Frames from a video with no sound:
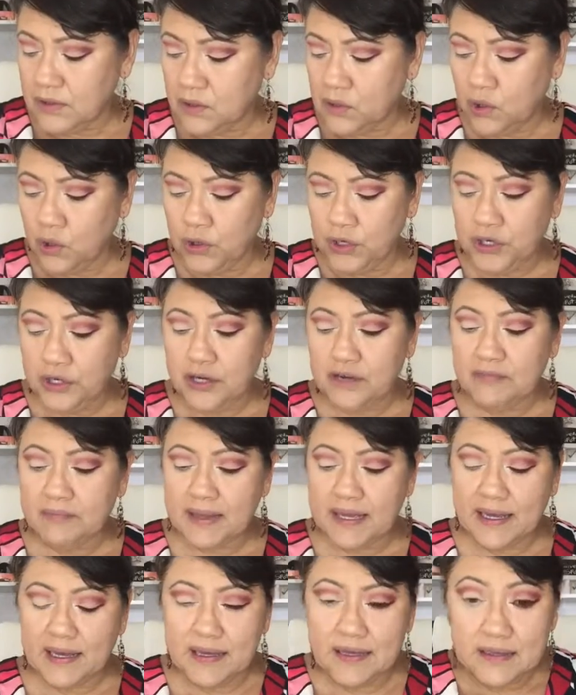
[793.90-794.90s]
corner of my
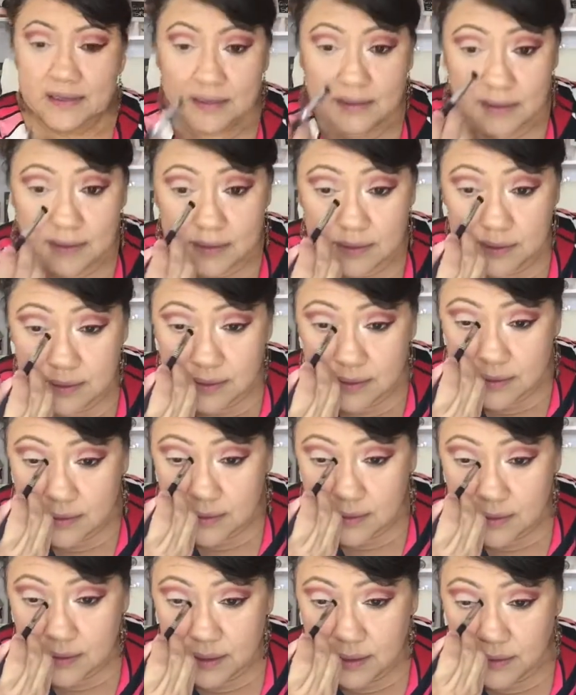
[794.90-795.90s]
eye.
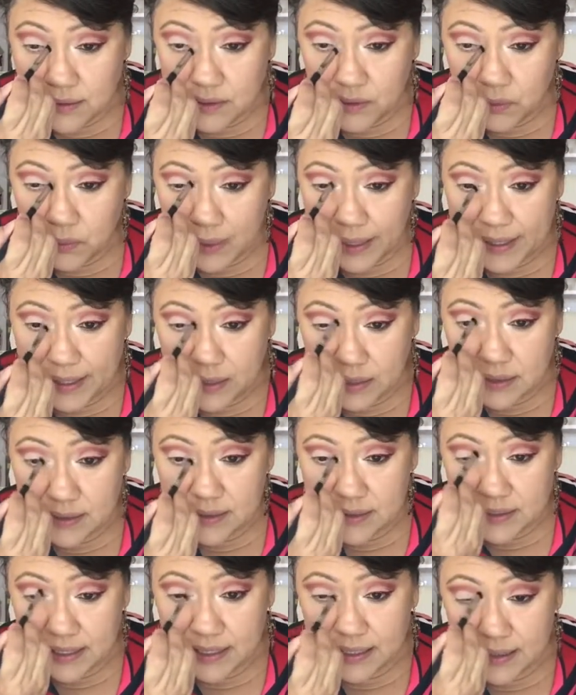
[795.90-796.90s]
I don't know why I
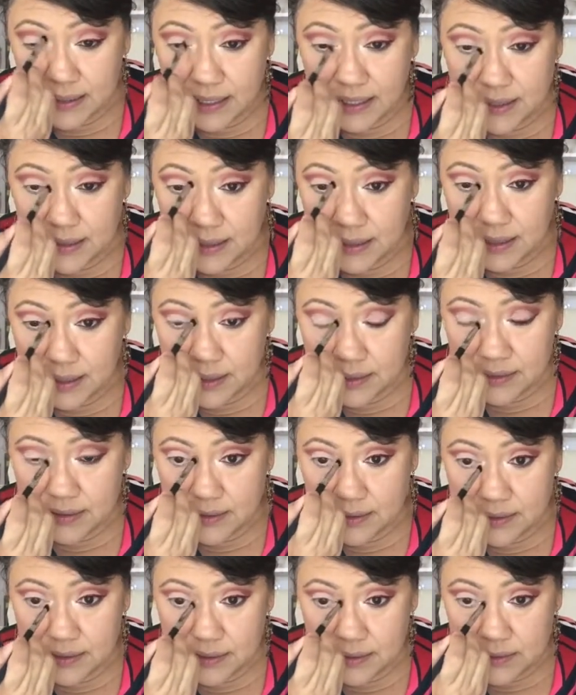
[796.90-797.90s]
couldn't think of that.
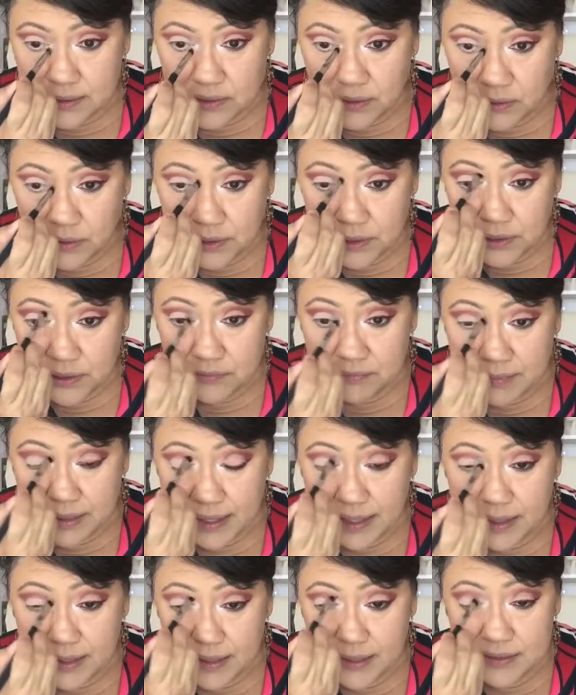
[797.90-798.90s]
Corner of my
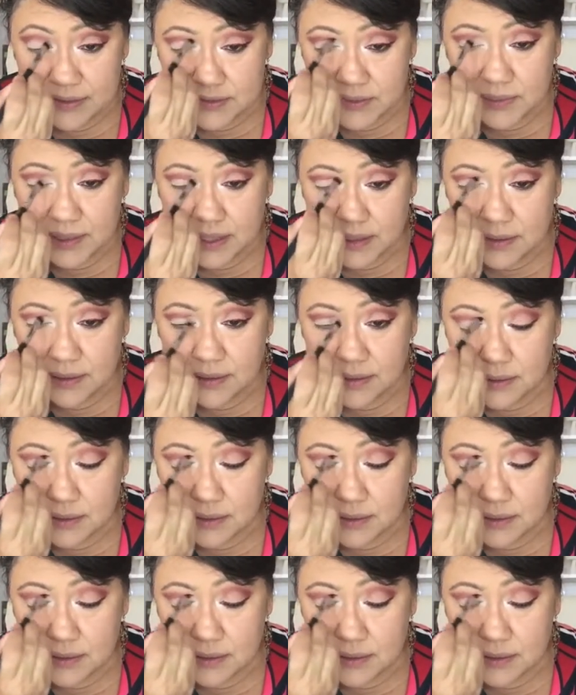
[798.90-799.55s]
eye, bell.